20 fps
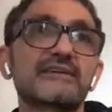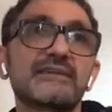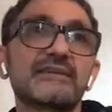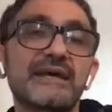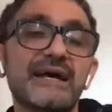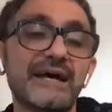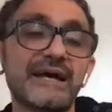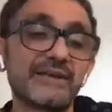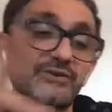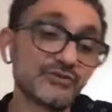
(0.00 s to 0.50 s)

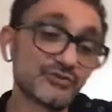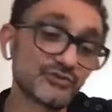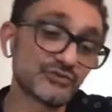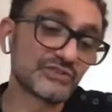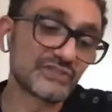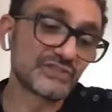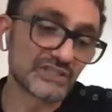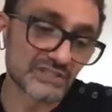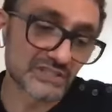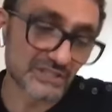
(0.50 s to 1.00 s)
Second,
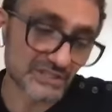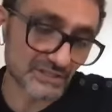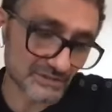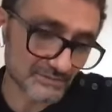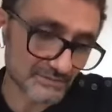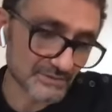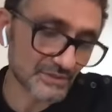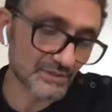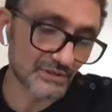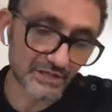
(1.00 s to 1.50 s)
I used to
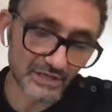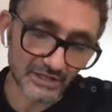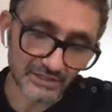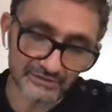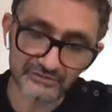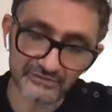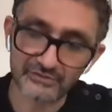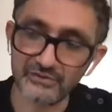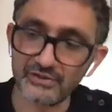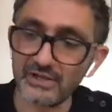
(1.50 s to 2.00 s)
teach
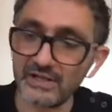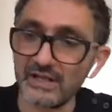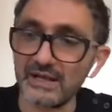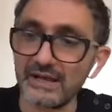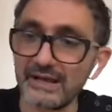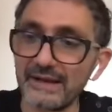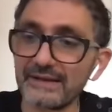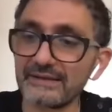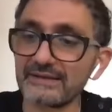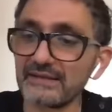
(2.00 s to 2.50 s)
a
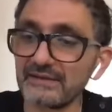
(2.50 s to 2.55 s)
lot.